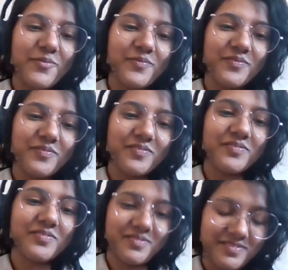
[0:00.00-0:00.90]
Talk
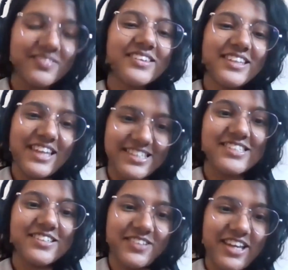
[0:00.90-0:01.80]
about that next year.
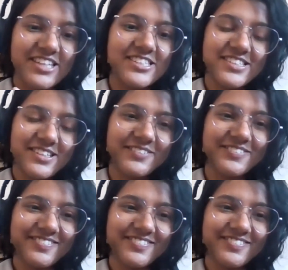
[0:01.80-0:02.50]
Yes. Okay, thank you so